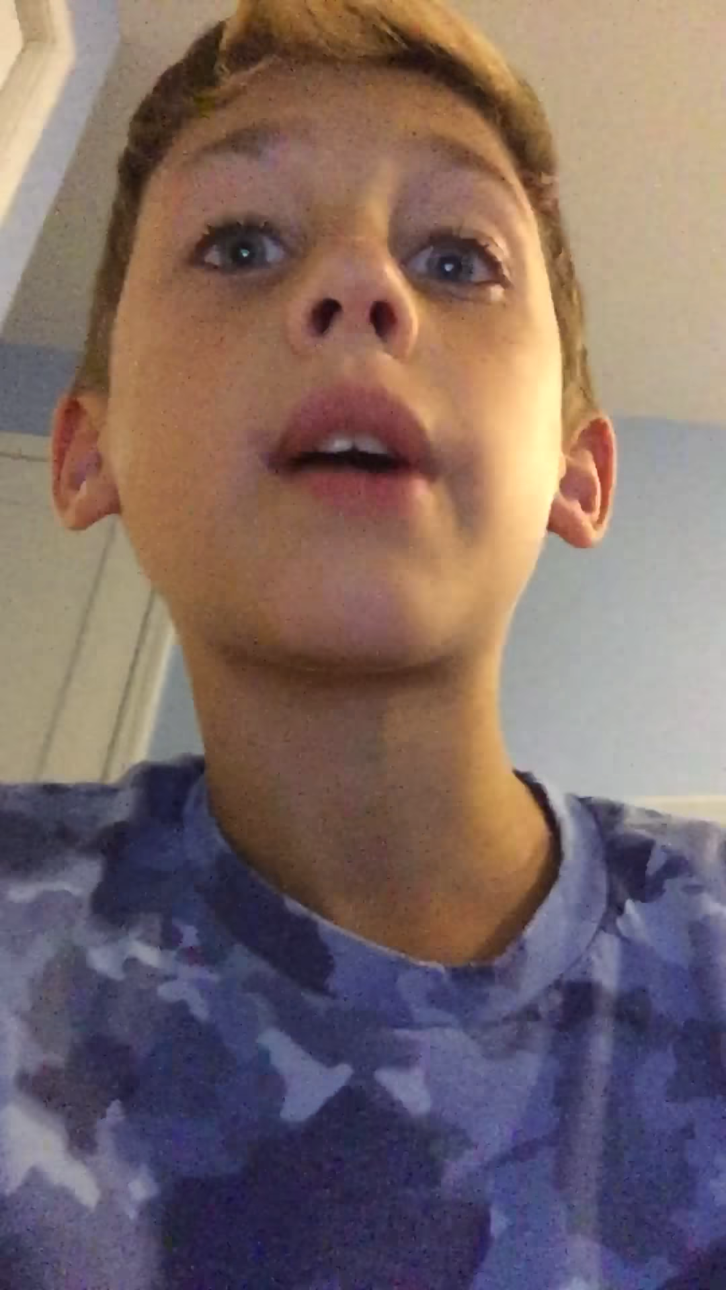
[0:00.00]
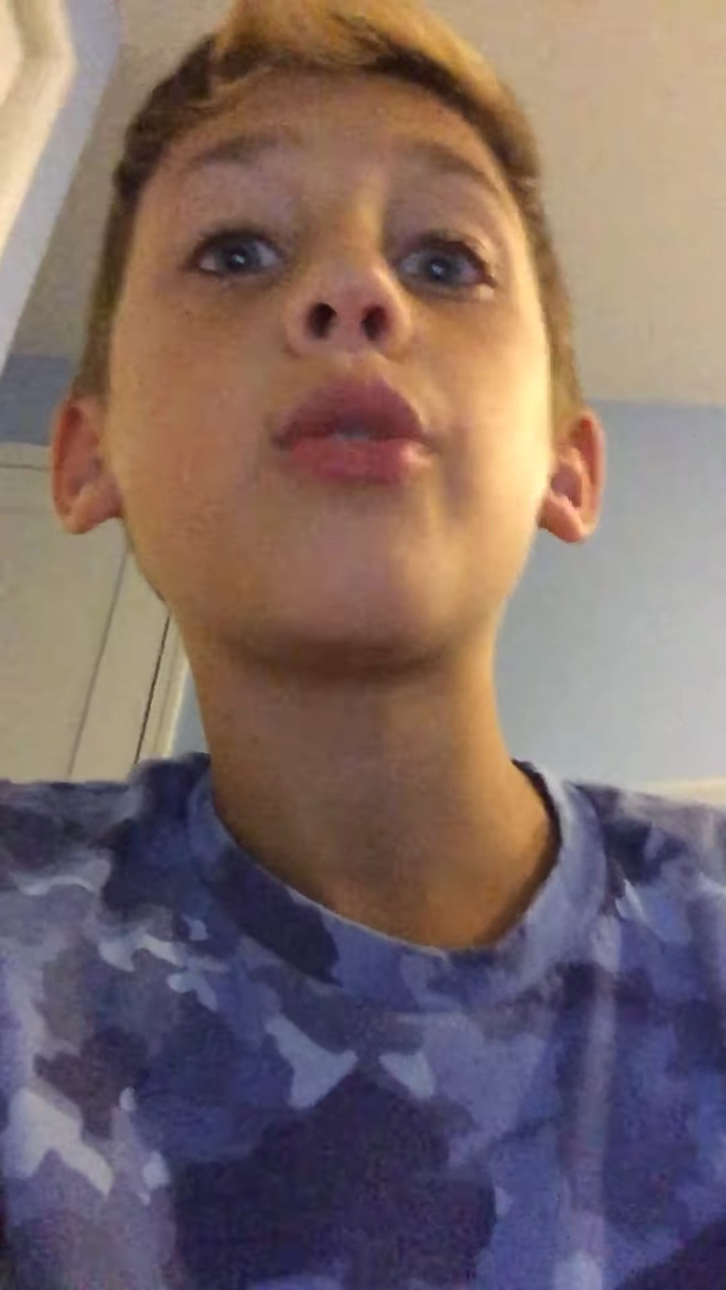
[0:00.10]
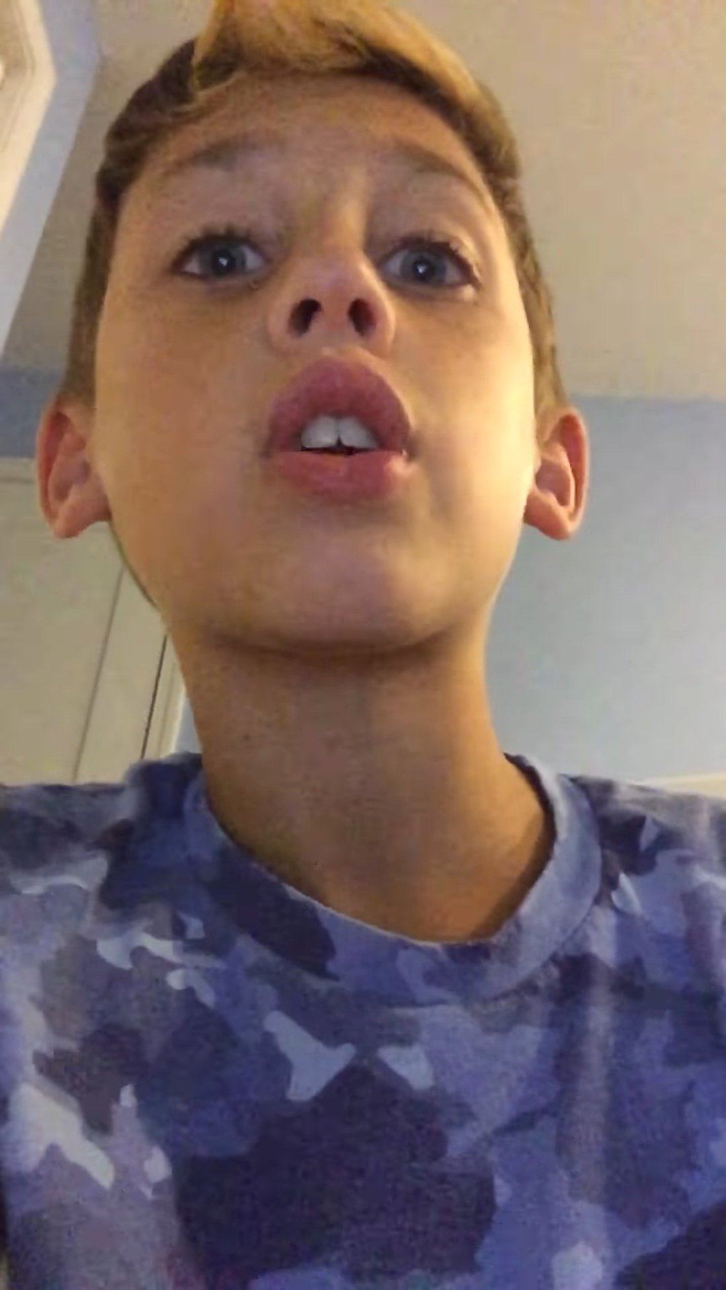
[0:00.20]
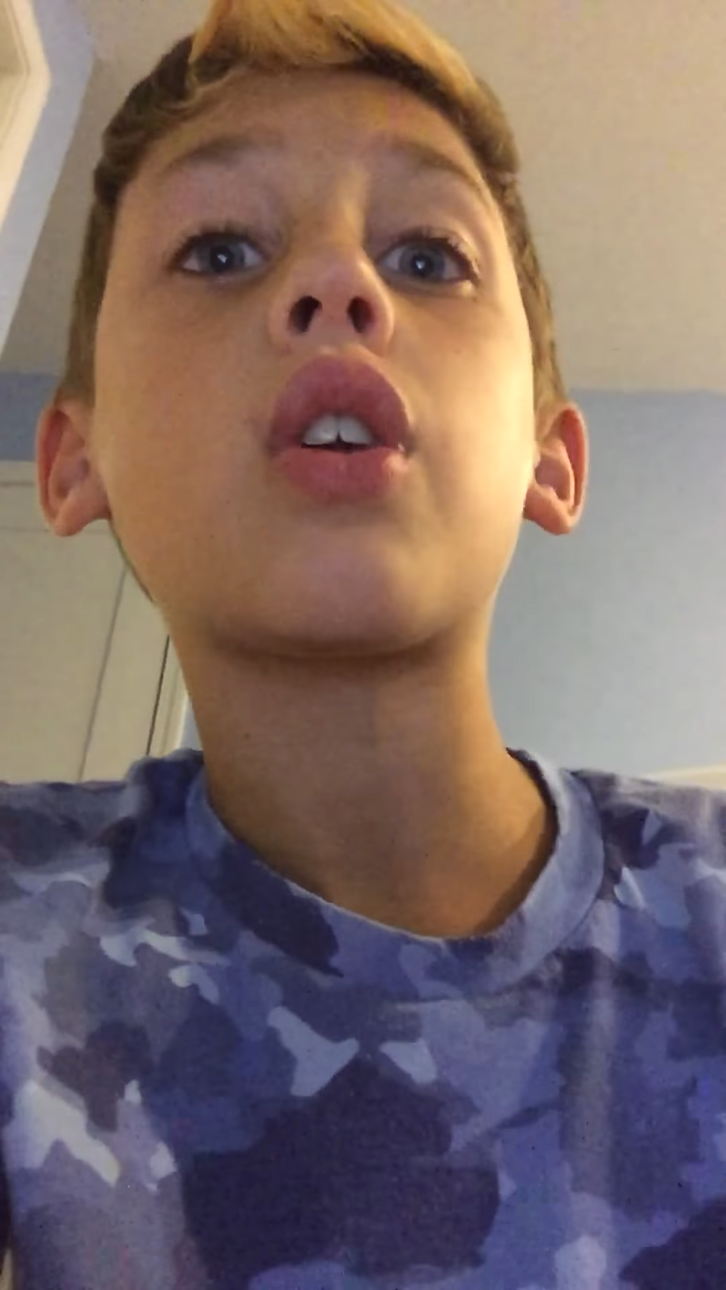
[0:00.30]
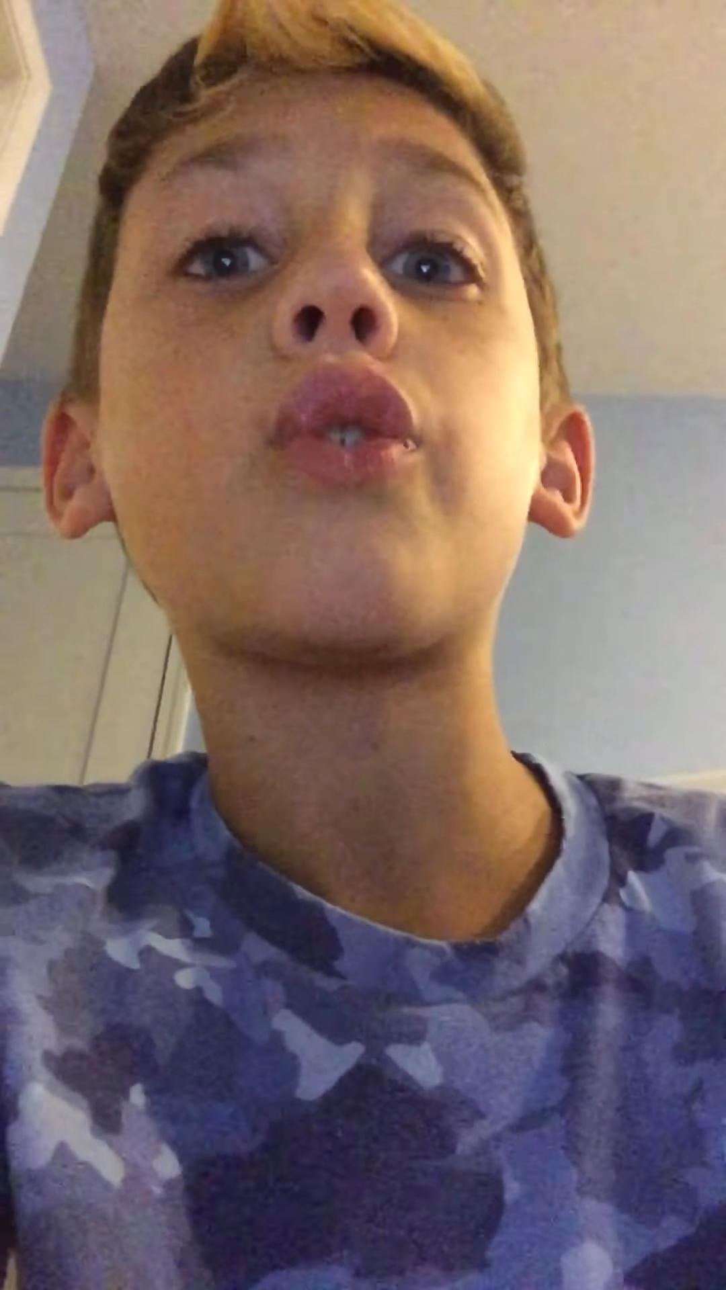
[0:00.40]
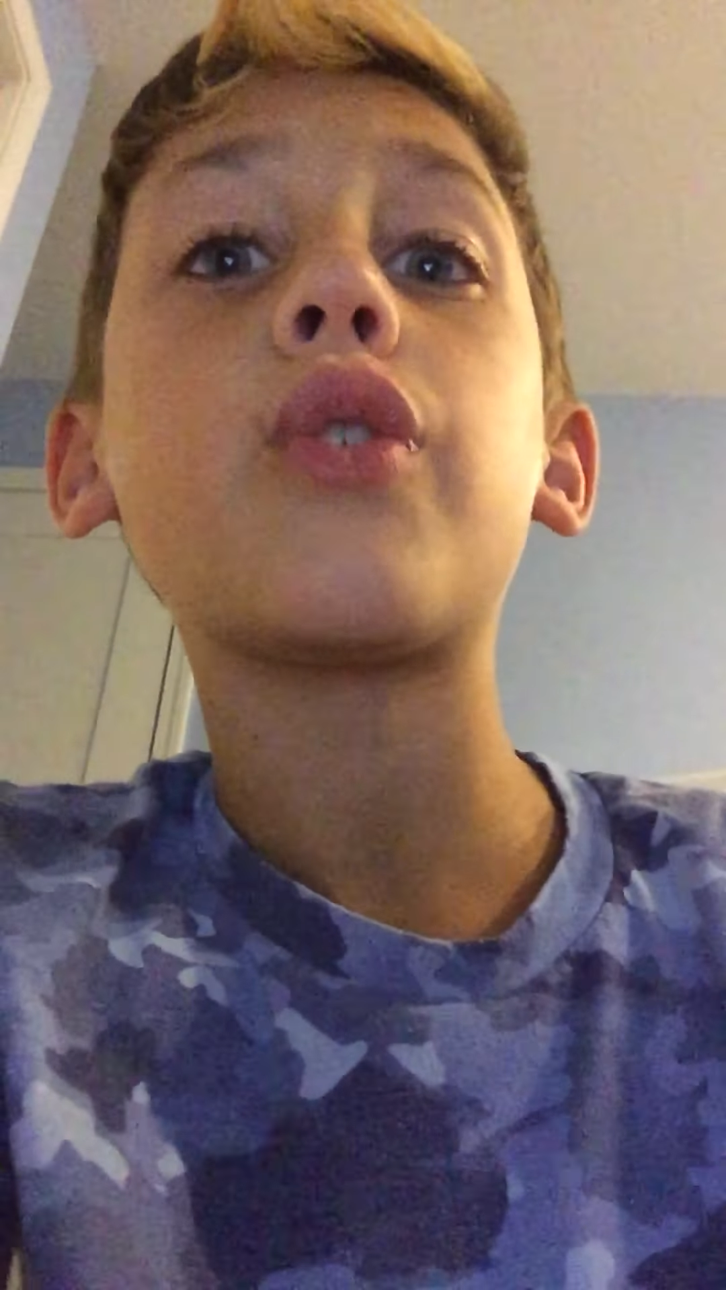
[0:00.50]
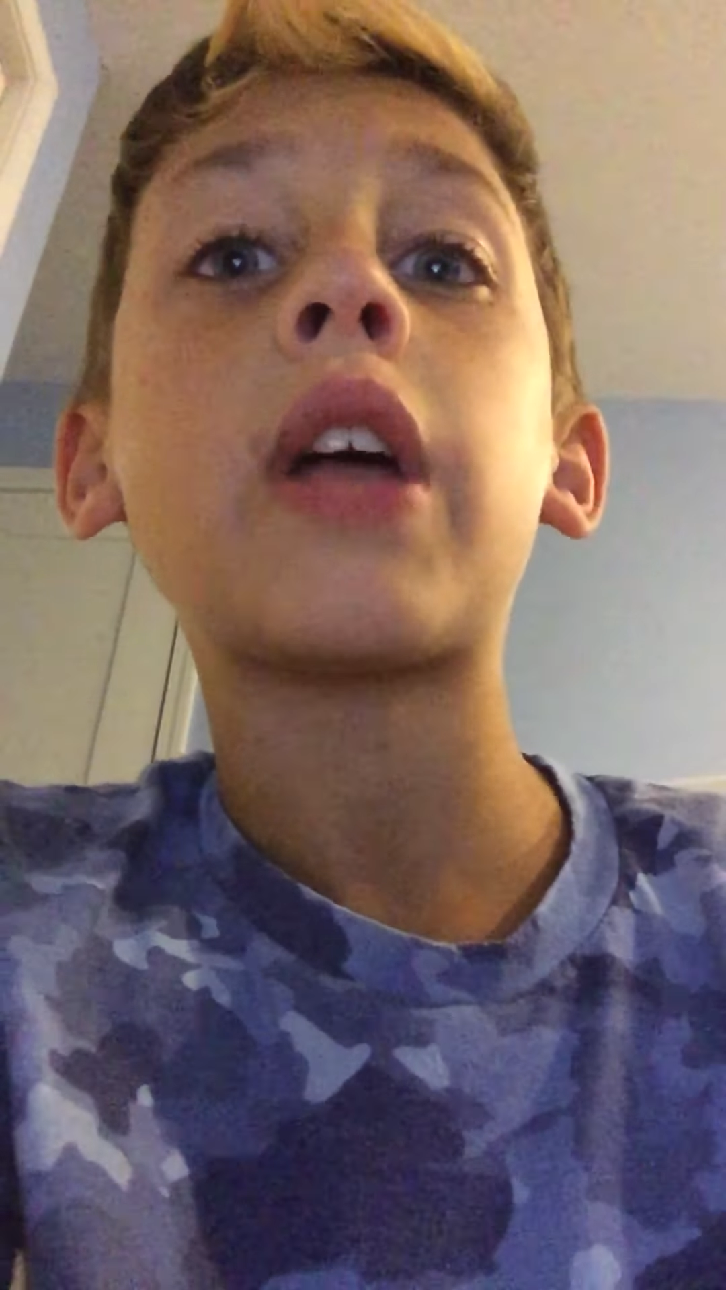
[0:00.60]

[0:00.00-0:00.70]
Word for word: I'm looking over